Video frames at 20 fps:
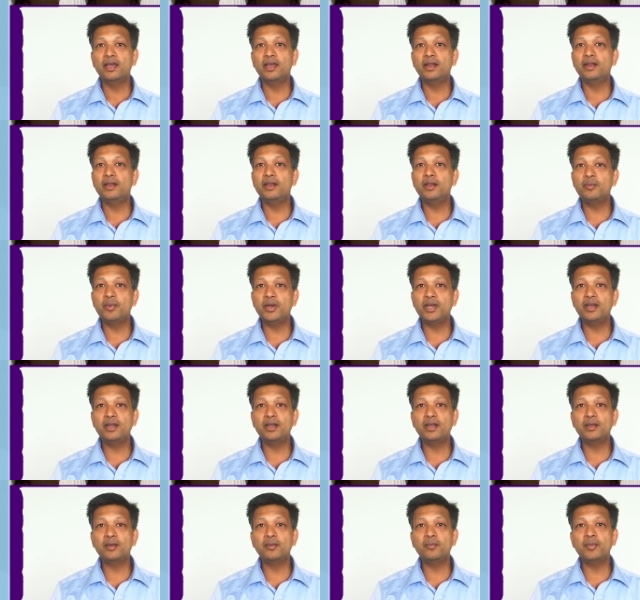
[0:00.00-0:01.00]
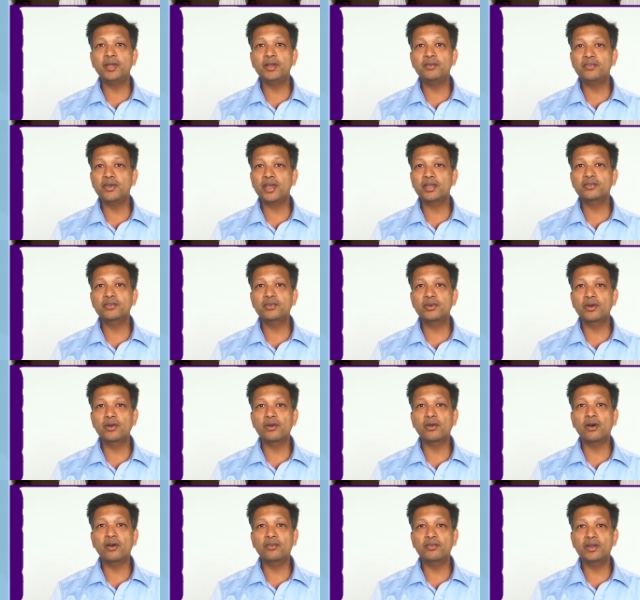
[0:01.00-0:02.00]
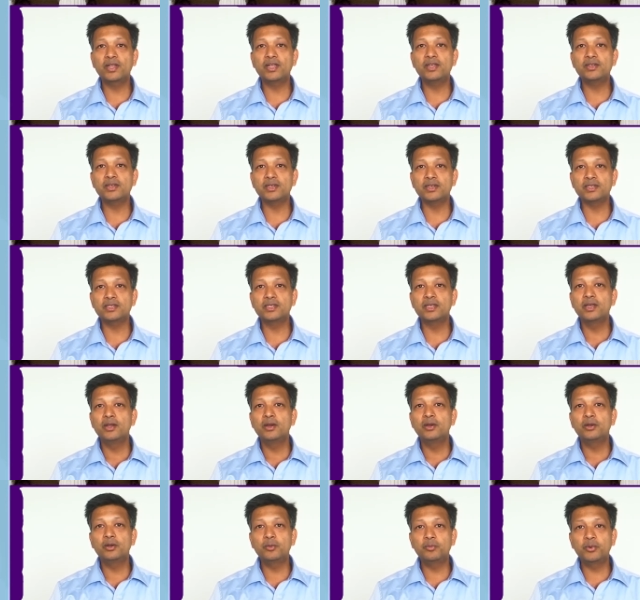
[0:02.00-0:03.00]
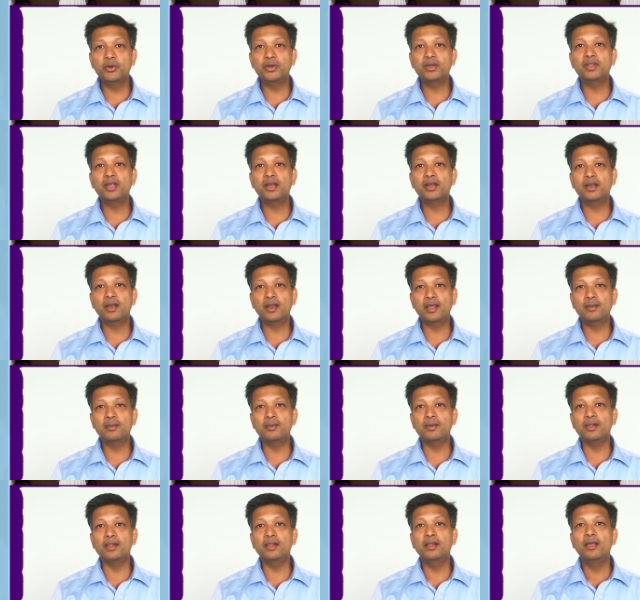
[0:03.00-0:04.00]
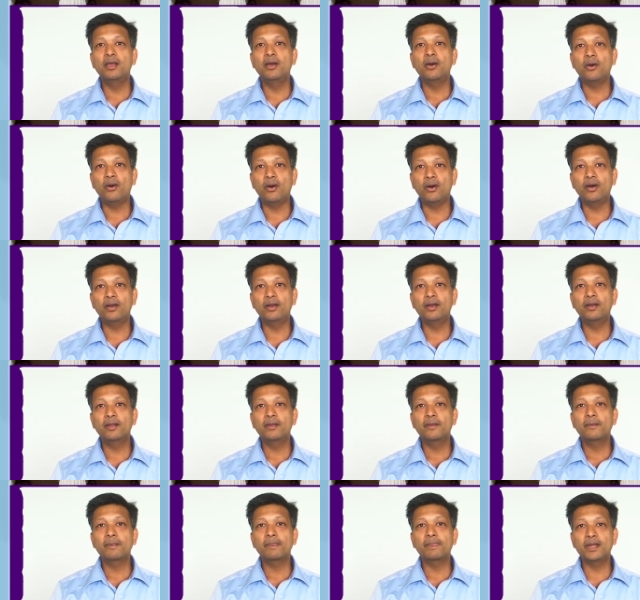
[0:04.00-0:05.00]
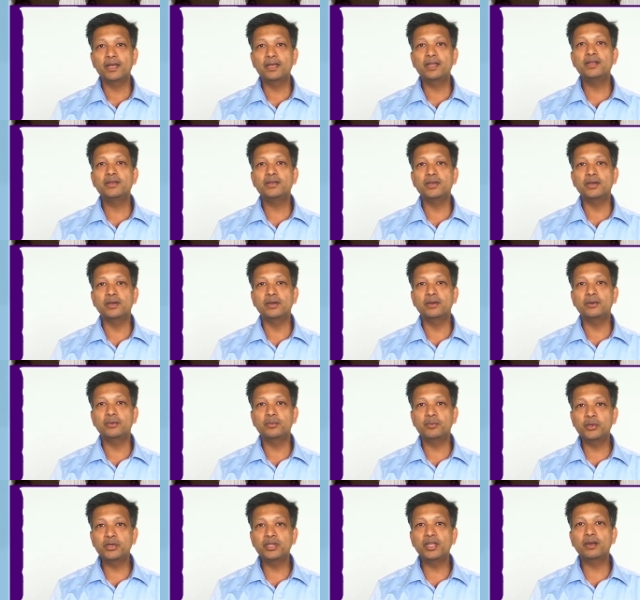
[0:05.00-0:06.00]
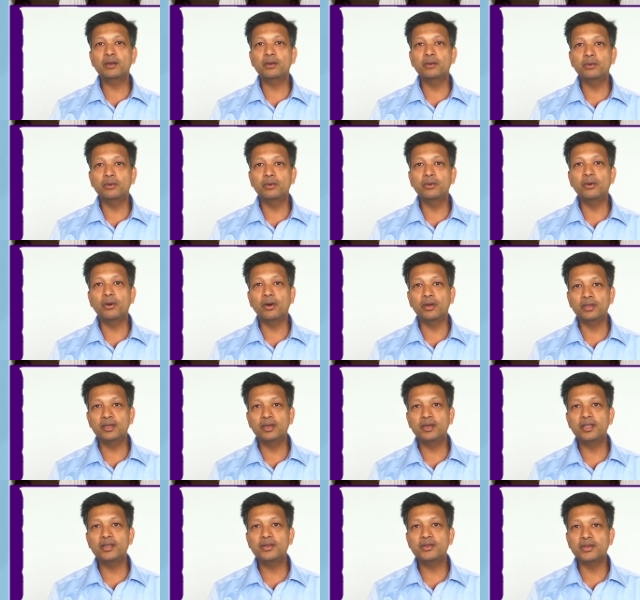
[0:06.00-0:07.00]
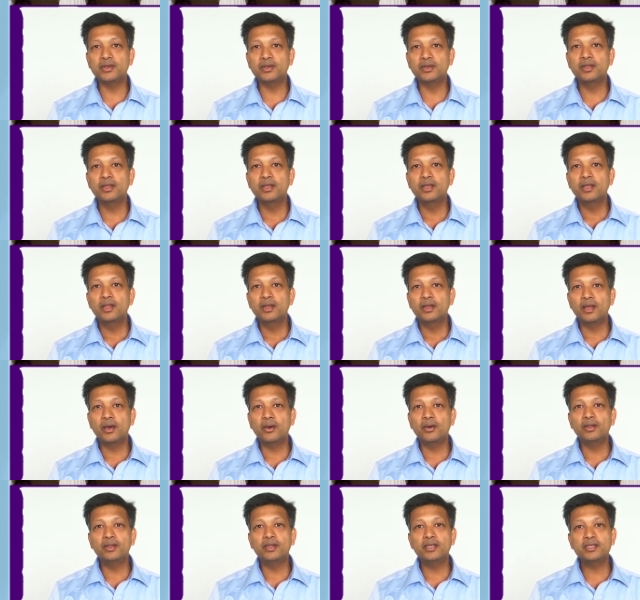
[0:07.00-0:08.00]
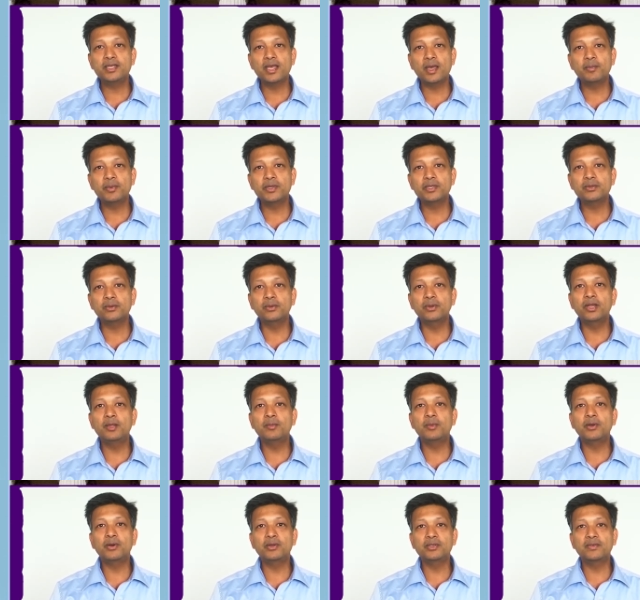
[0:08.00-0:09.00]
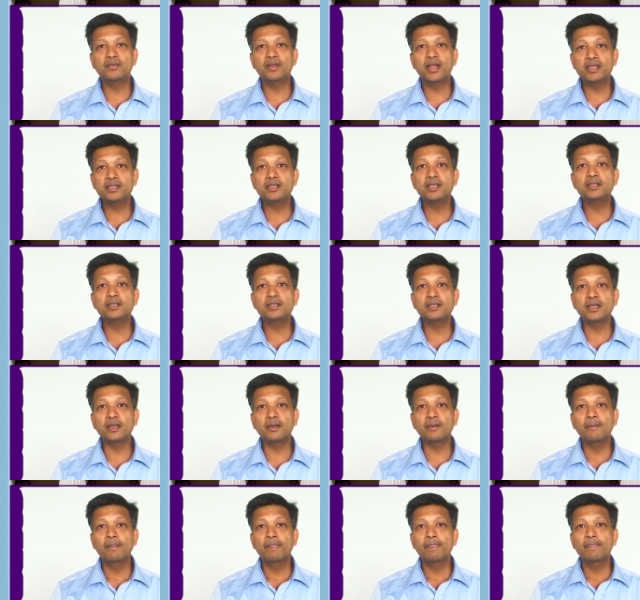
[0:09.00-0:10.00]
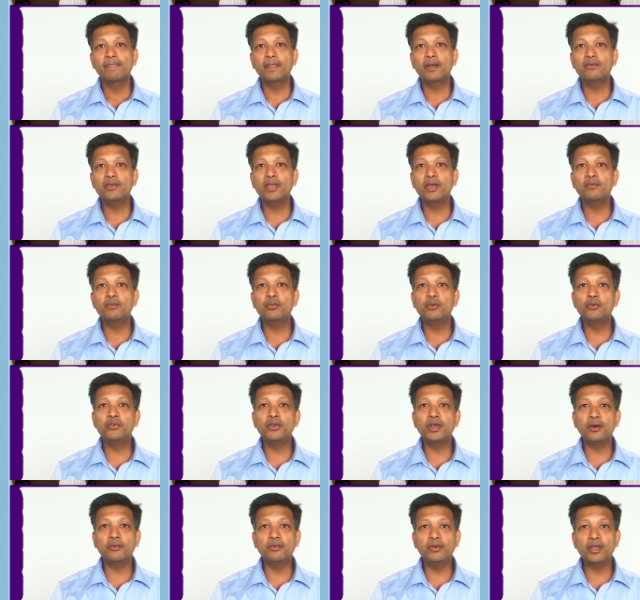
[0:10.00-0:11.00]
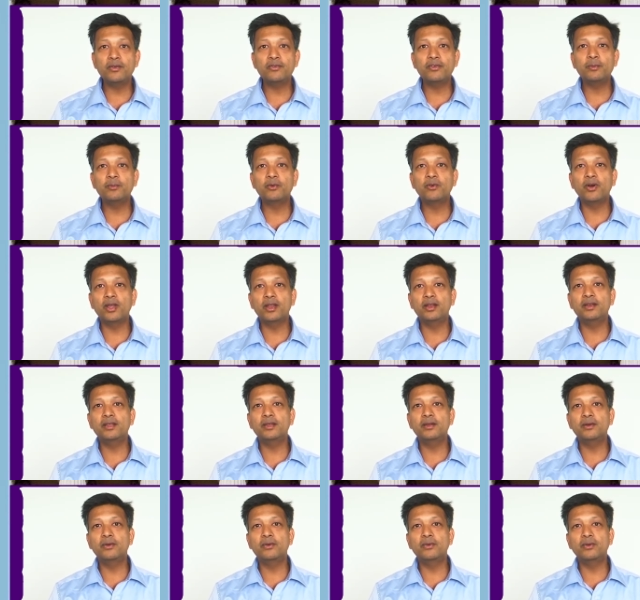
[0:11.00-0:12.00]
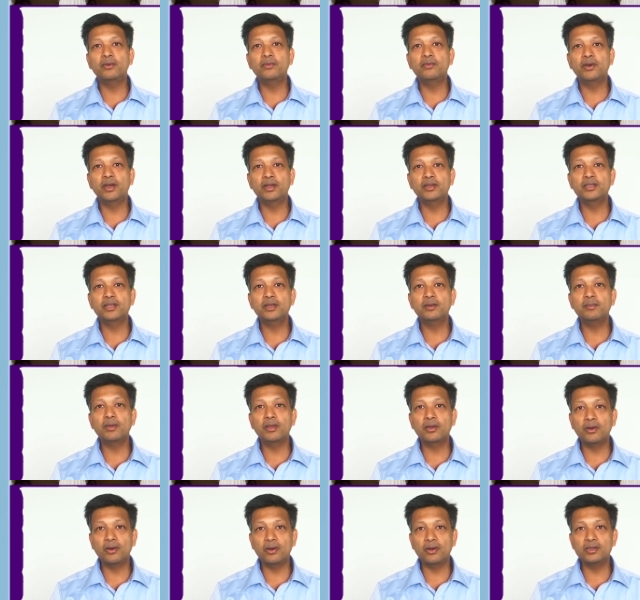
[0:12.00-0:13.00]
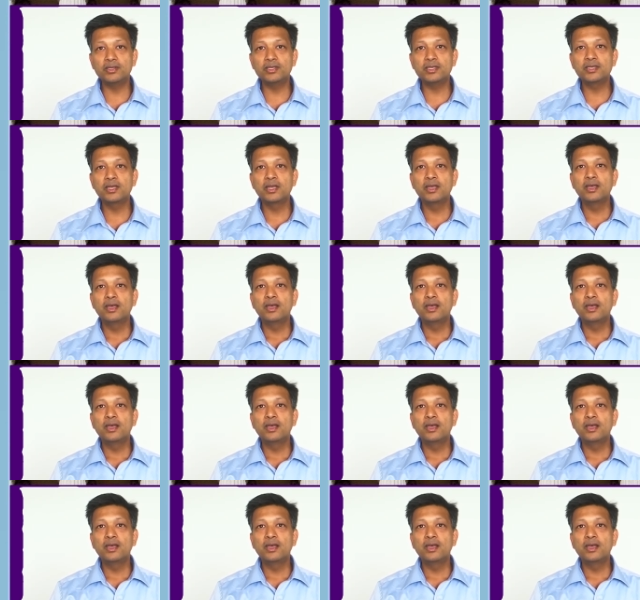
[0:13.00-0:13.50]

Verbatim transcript: an independent manufacturer of t-shirts to put that label on the t-shirt, to put that logo on the t-shirt. Now, this happens only because of licensing. Now, we have moved away from quality control function because